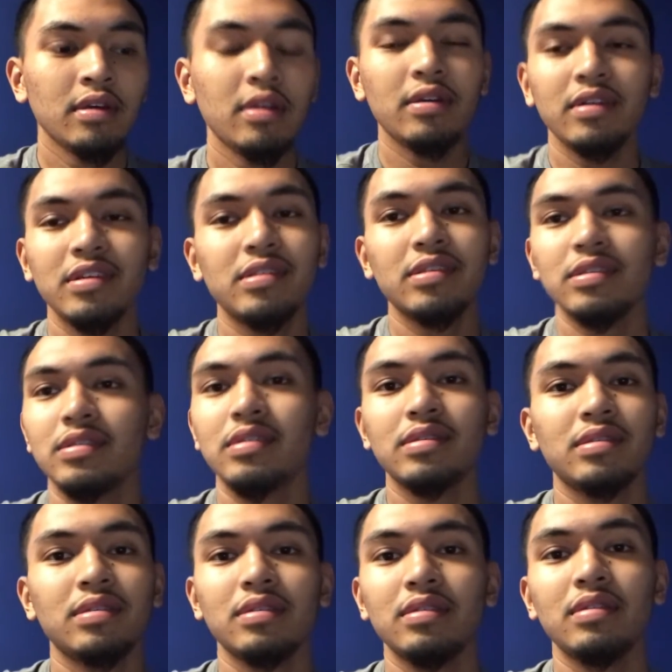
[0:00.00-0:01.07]
it's
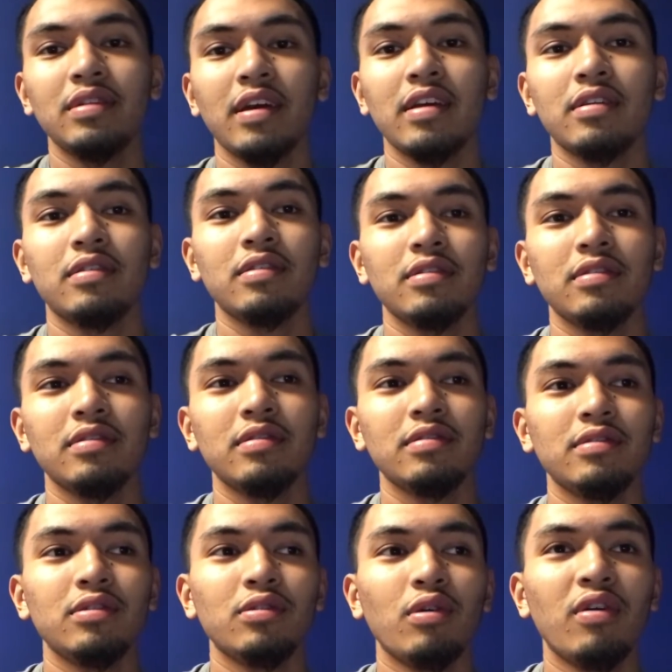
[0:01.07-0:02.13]
just like
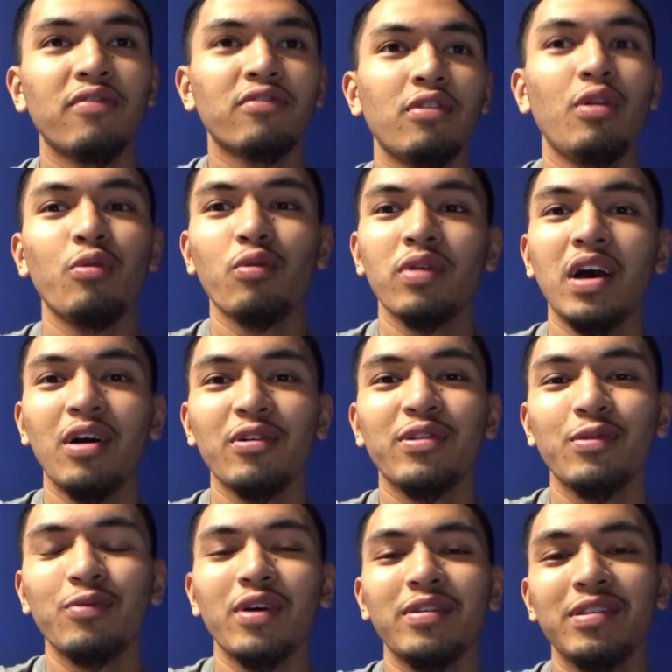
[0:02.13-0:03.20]
your overall
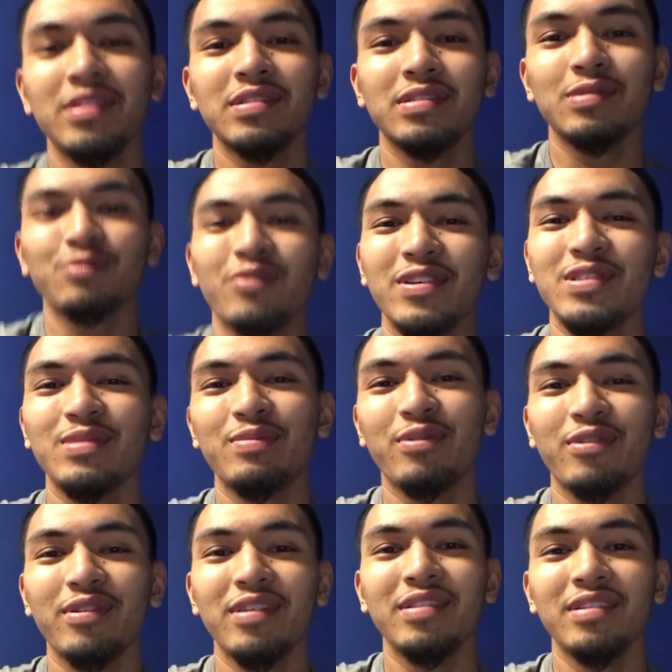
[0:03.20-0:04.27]
health and wellness is what's
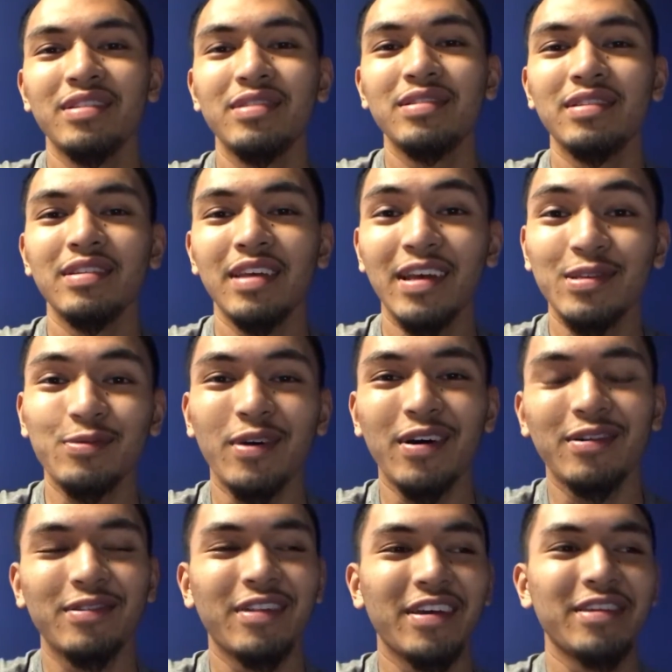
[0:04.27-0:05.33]
important as
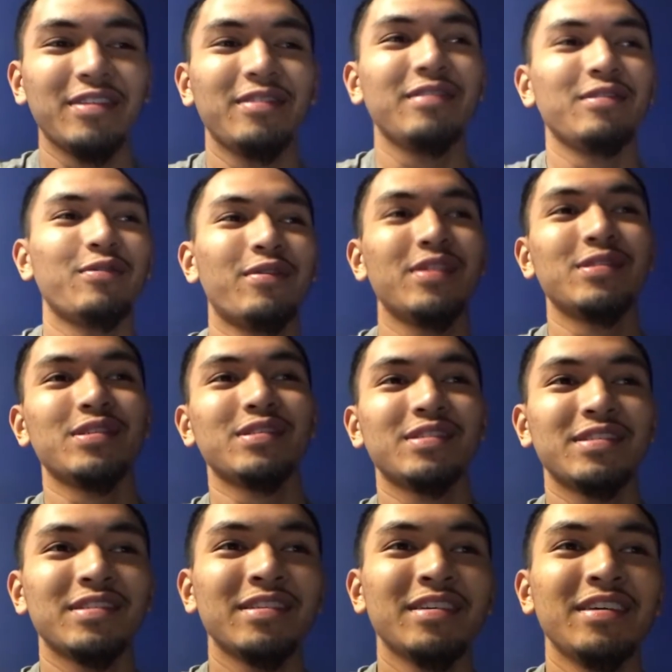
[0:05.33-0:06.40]
well. Like, you don't want to
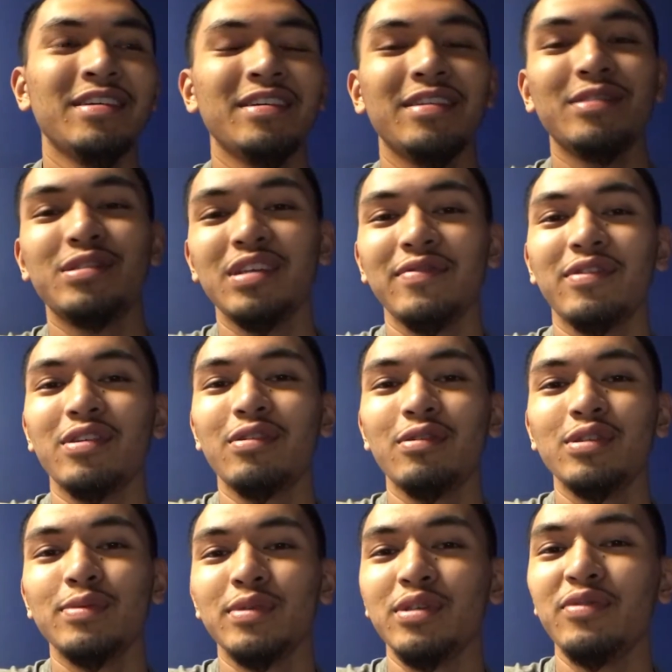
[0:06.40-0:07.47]
just achieve your
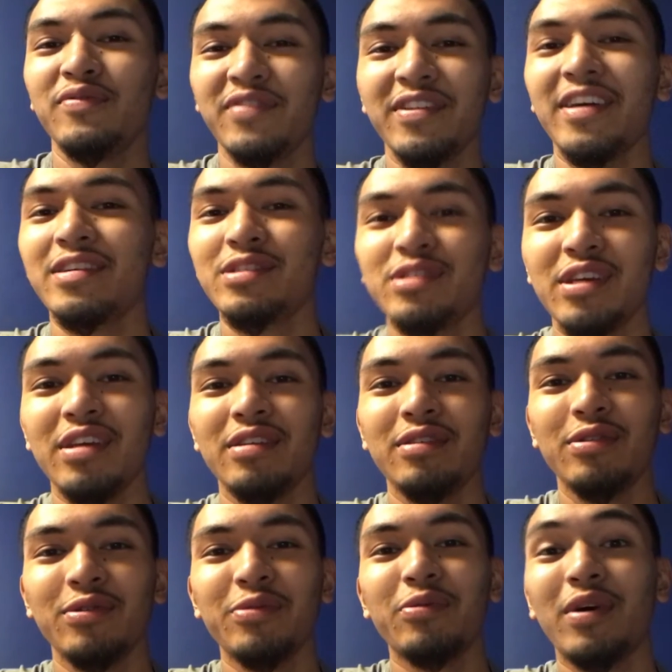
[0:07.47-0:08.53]
goals but you feel like shit
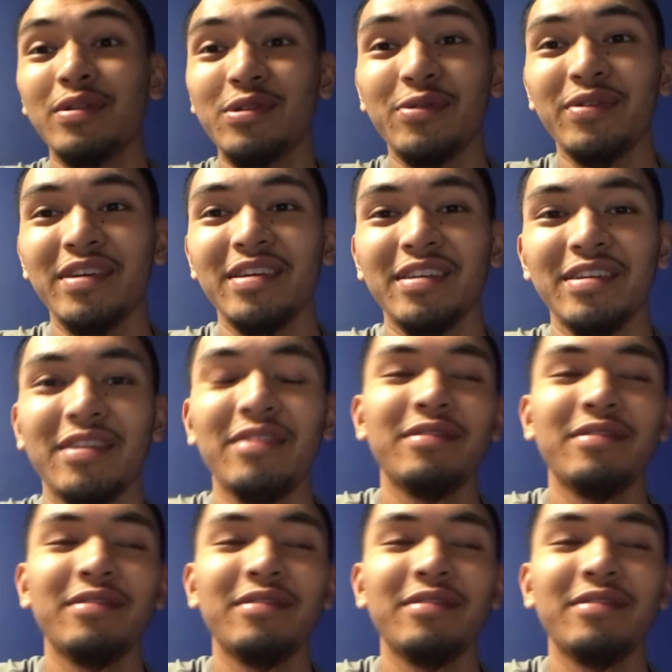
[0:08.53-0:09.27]
doing it.